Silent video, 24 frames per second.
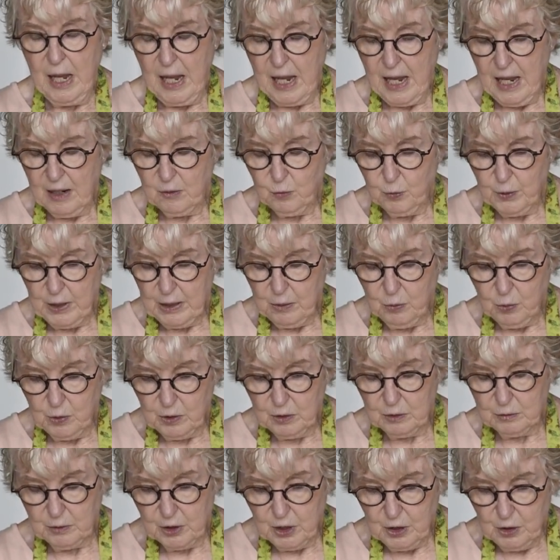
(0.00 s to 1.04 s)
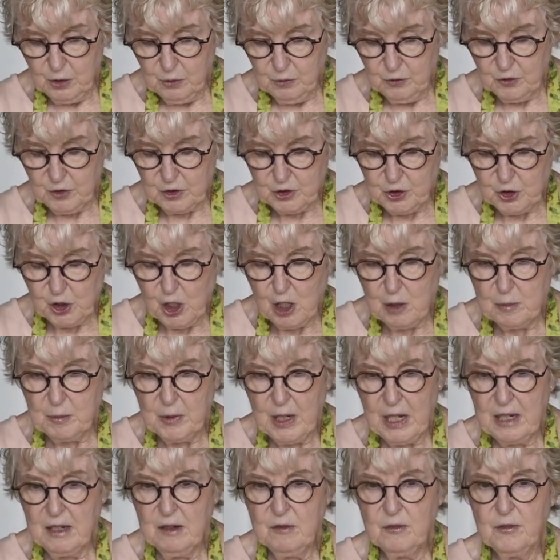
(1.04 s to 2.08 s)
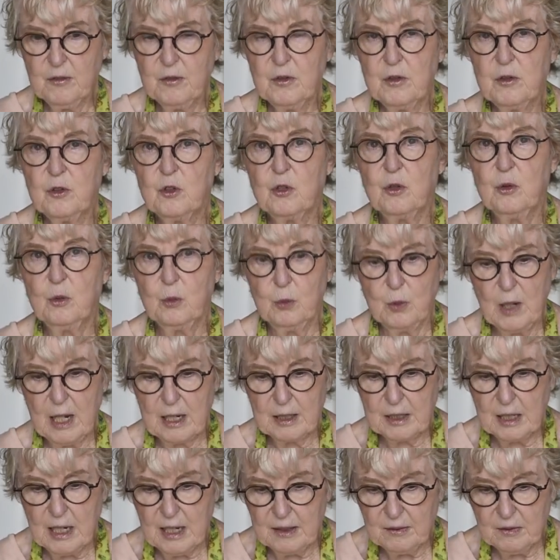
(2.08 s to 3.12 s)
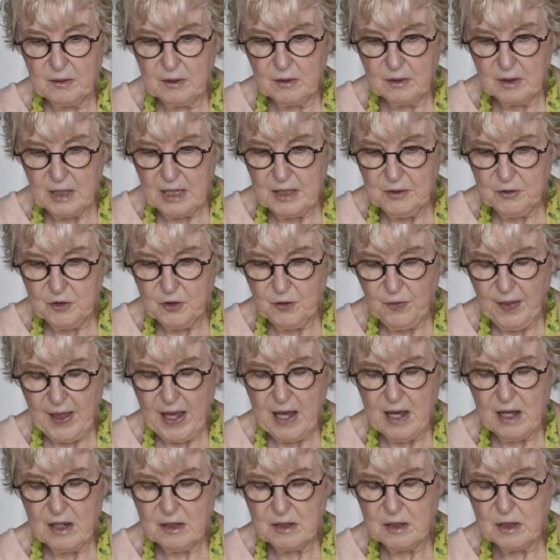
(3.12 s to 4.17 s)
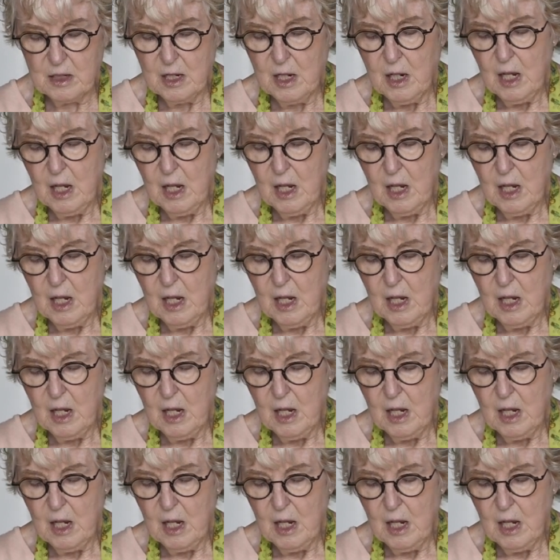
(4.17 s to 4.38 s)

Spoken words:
and we will use a sharp knife to cut into that